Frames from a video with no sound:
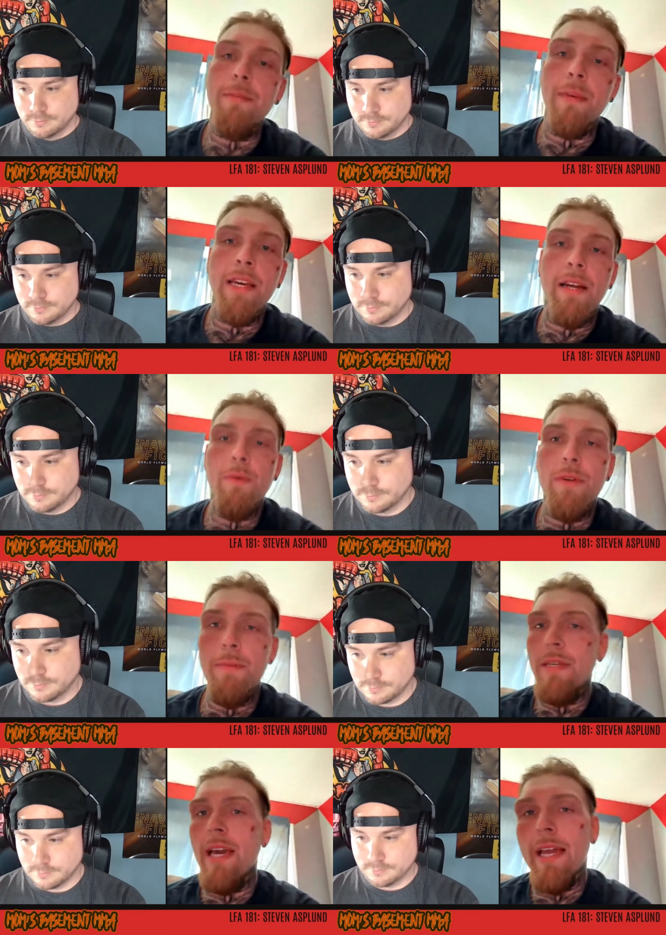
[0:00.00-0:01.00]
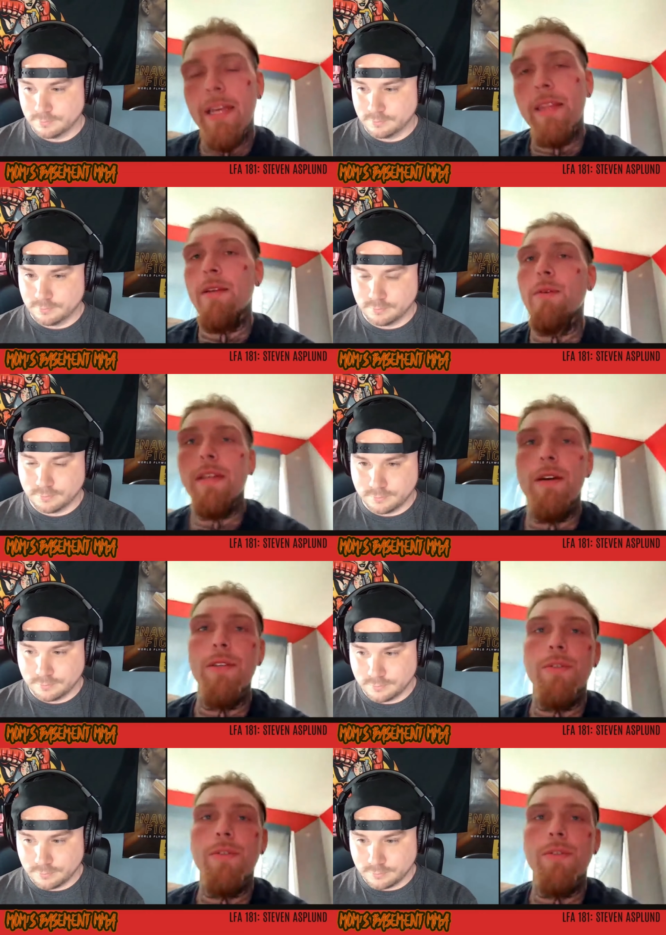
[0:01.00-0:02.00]
Speaker 1: man. I wouldn't be anything without you
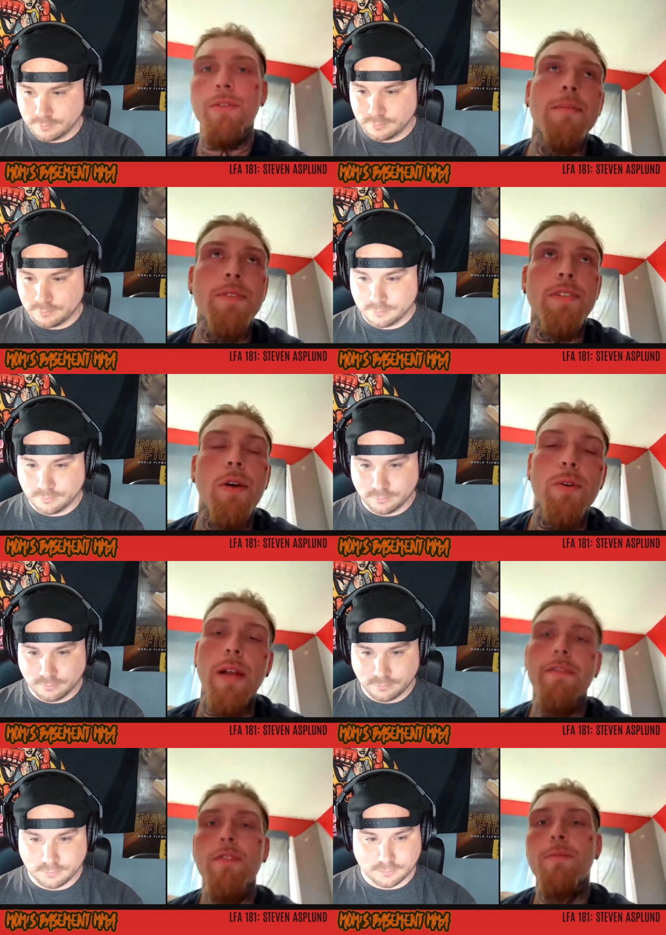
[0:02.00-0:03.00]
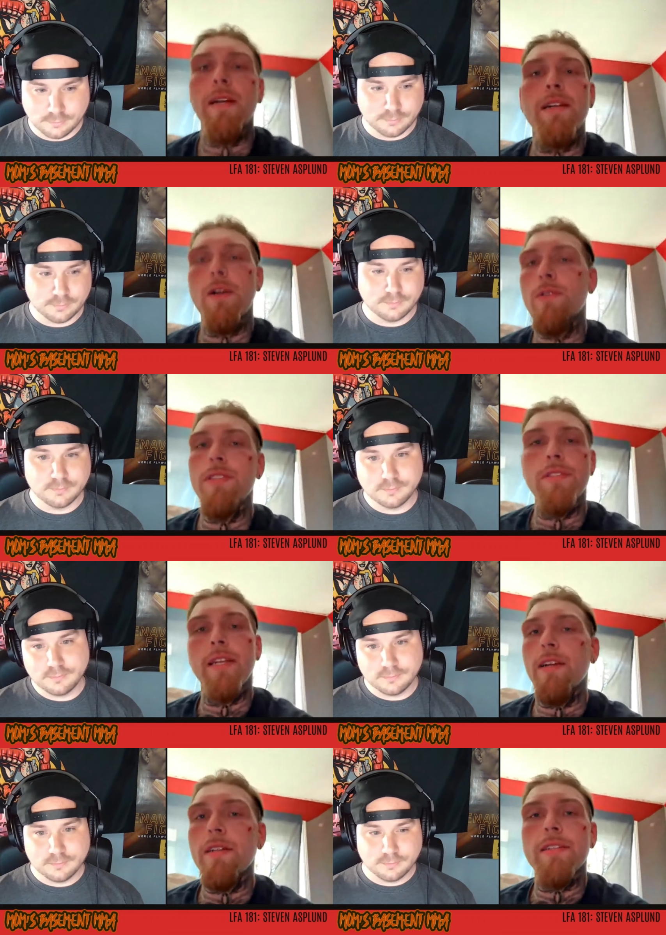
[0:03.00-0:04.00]
guys, and I'm so grateful. My coaches, Derek,
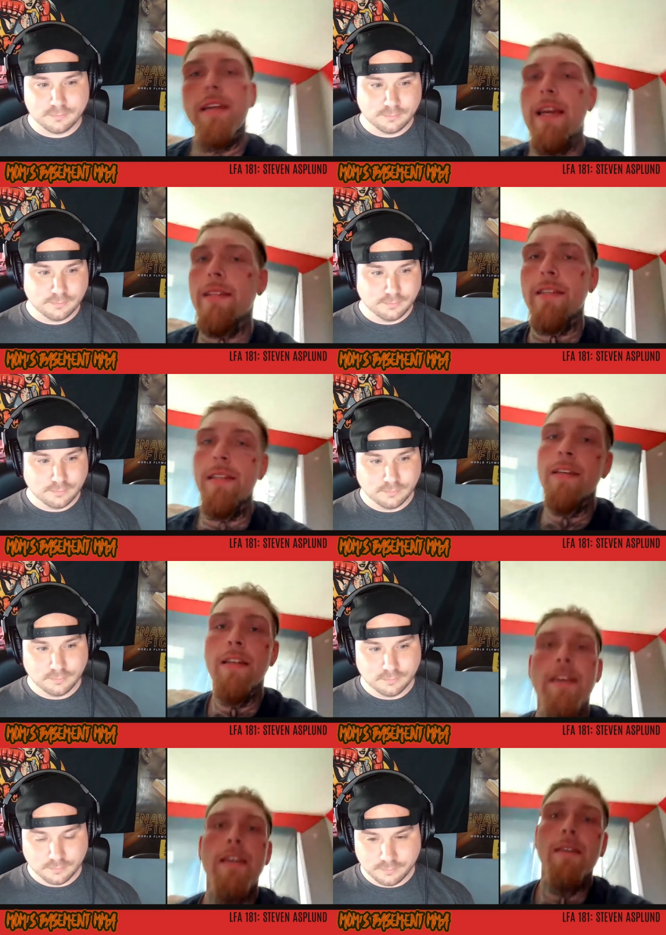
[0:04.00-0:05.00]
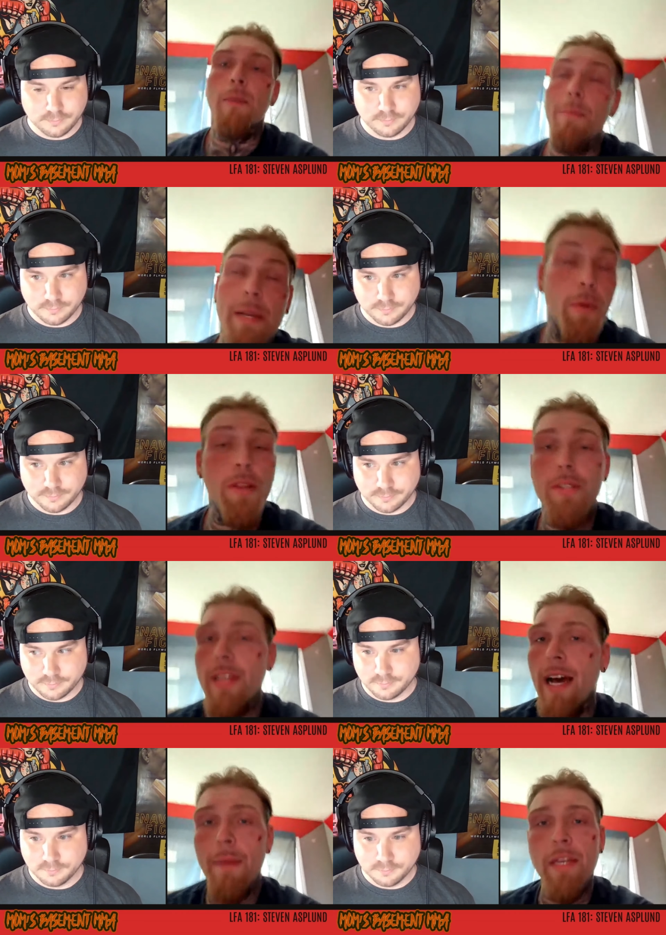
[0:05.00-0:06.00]
Caitlin, my big brother,
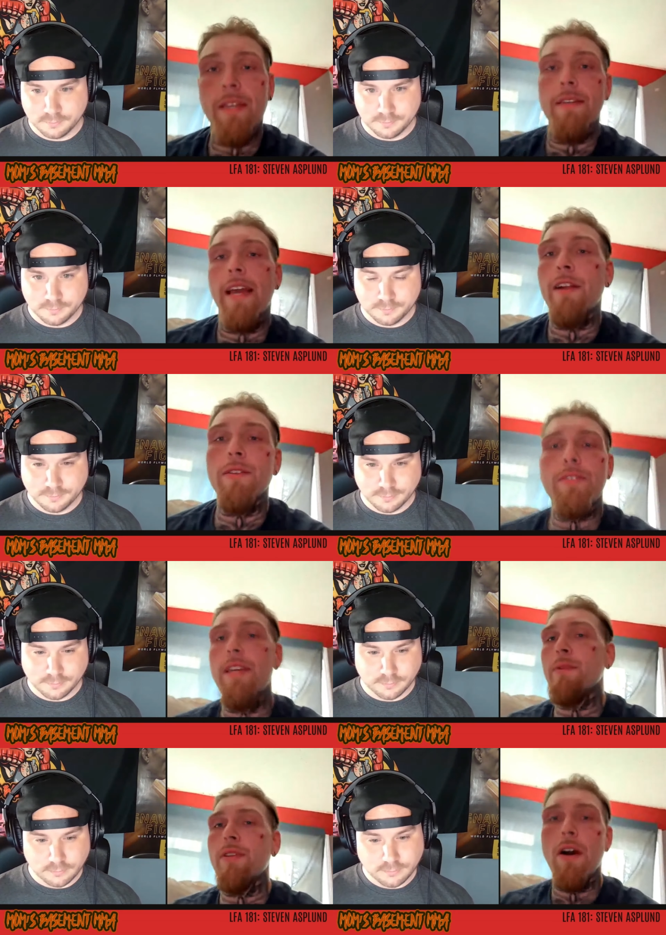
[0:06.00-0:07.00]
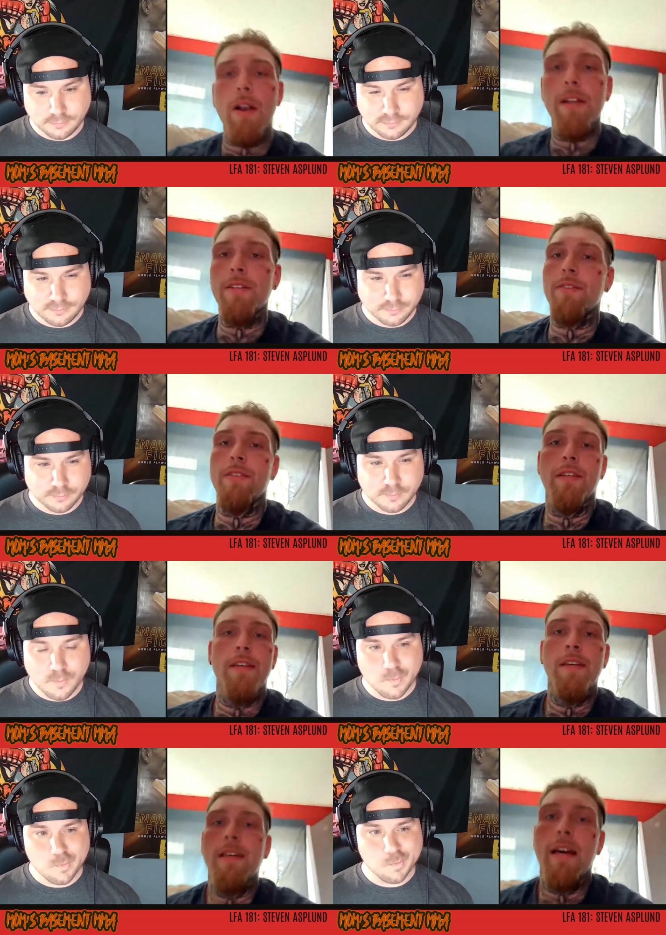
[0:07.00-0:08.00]
Tommy, Aaron Skipitaris,
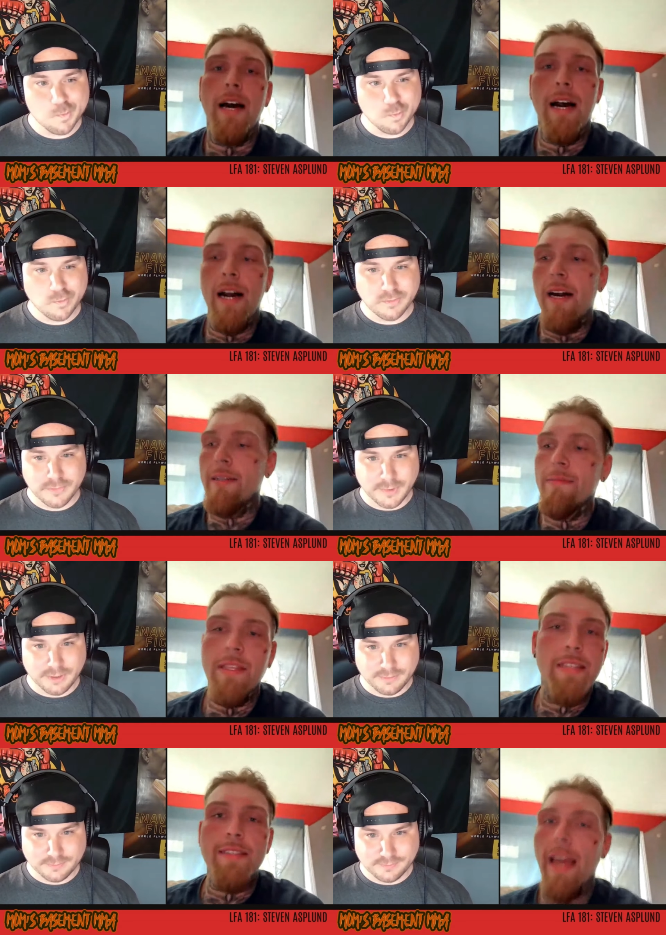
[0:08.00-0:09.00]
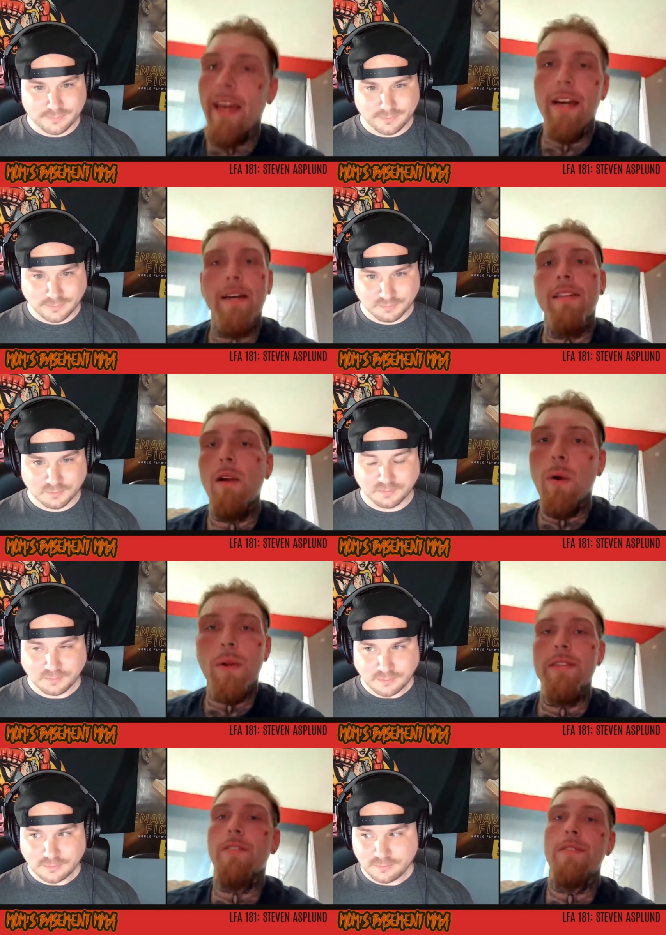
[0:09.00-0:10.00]
uh, Isaiah,
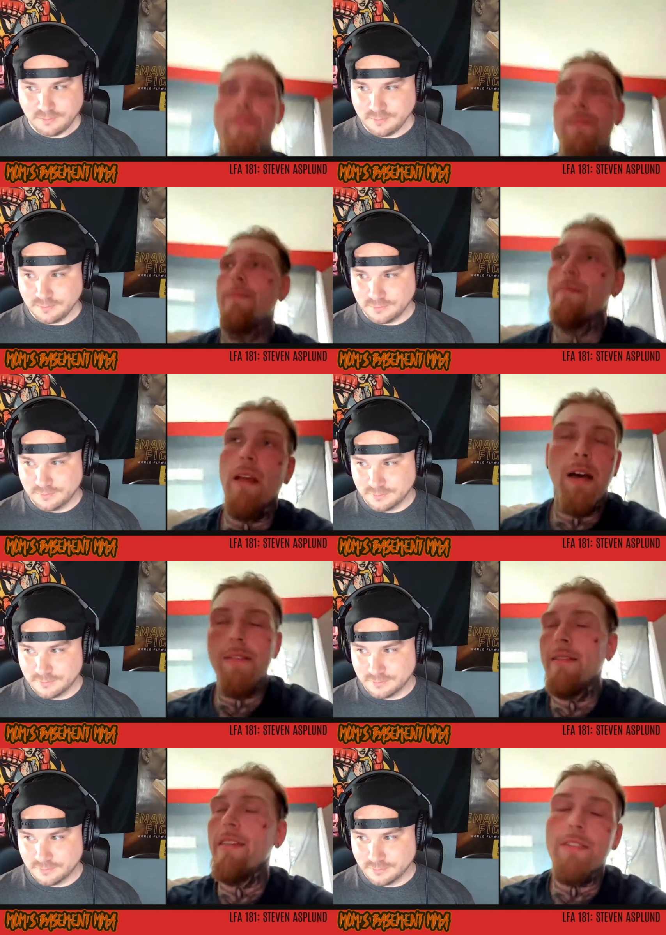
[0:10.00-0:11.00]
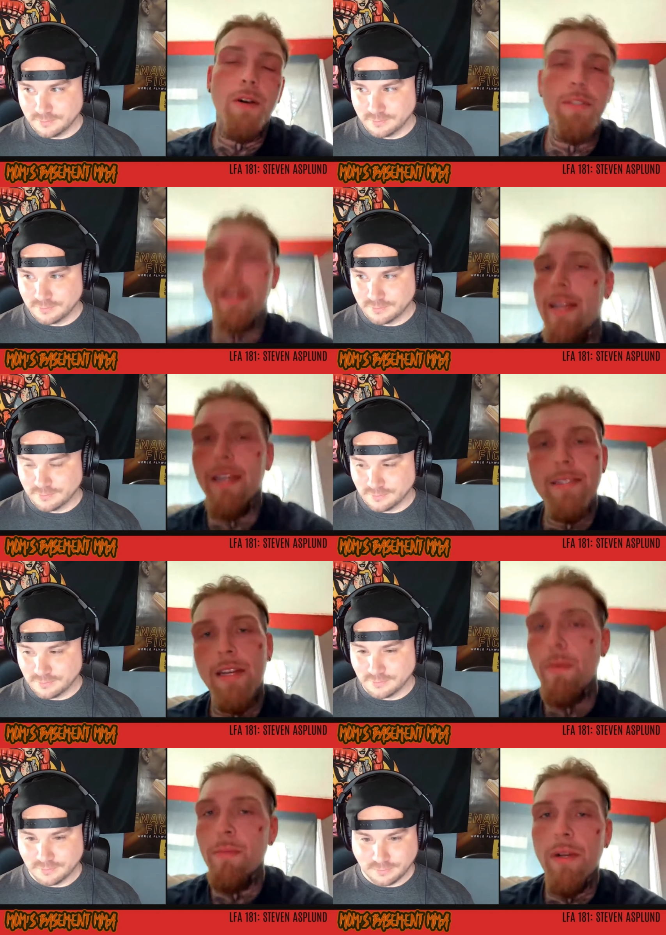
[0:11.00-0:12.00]
Lawrence. Uh, the list goes on. I got a ton of
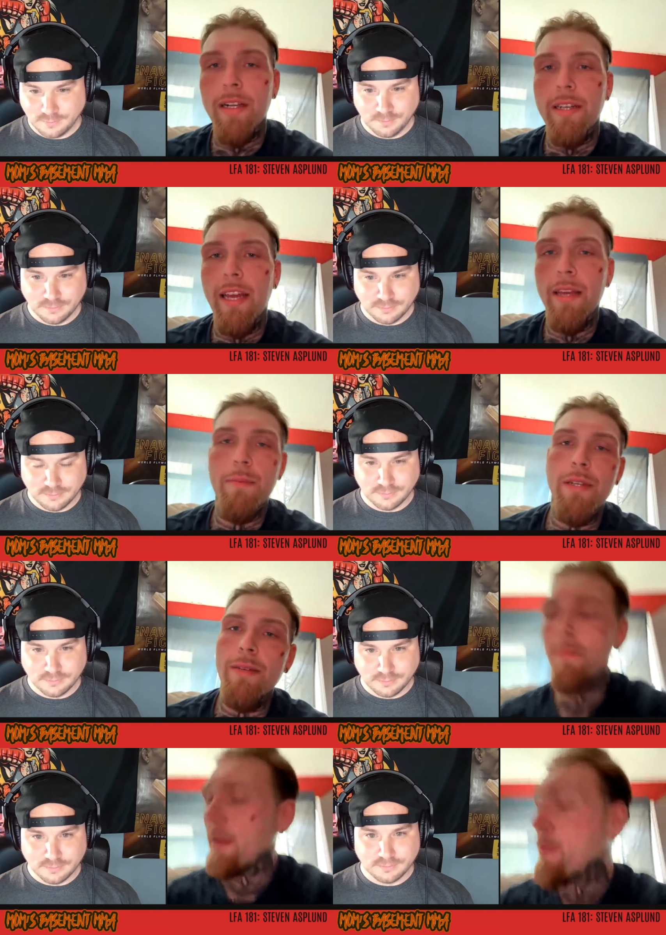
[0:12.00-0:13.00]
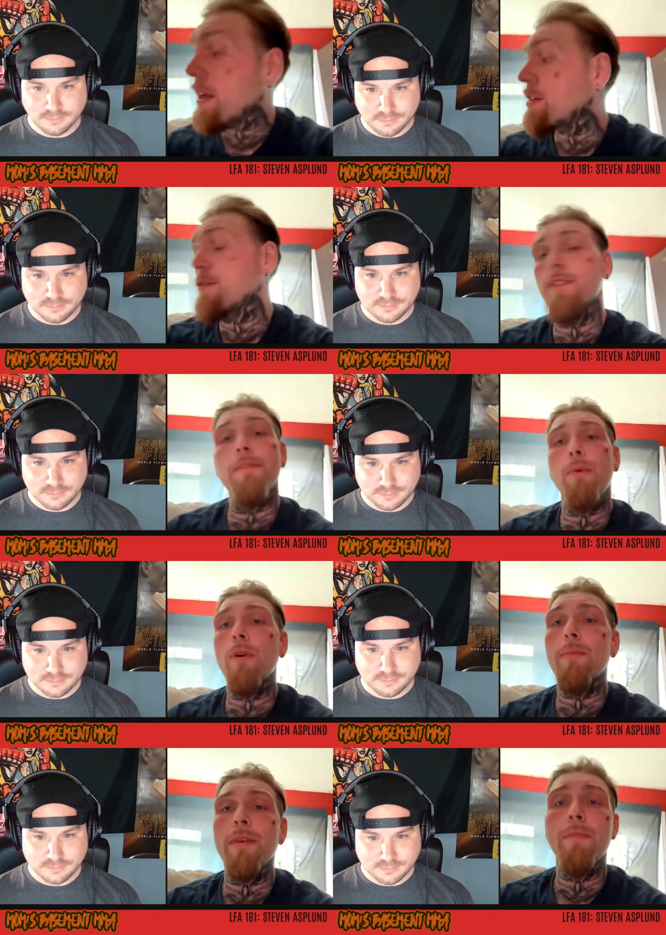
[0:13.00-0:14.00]
people I can name, but my parents for supporting
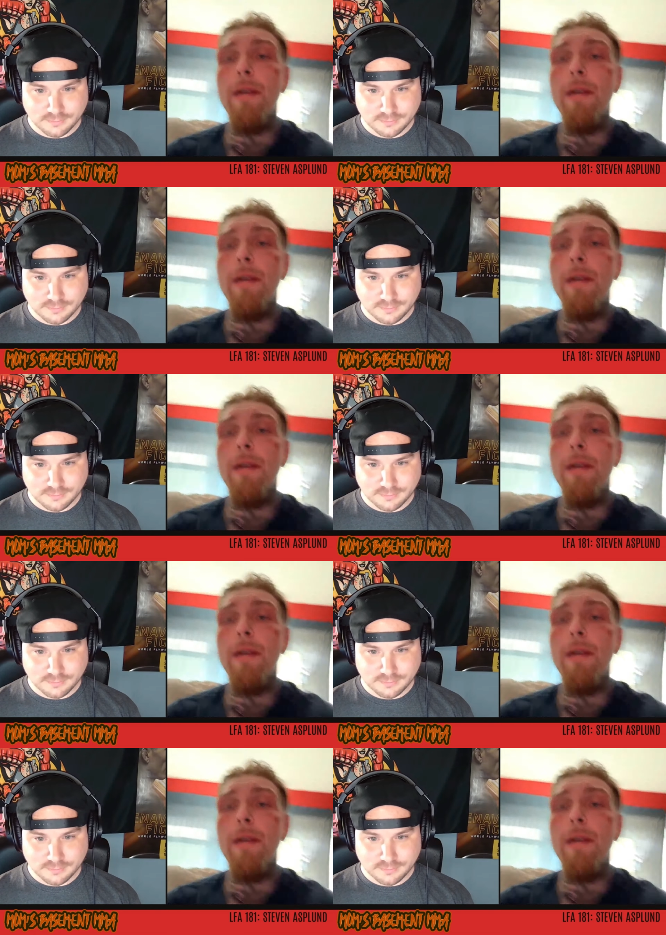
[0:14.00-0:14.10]
me, my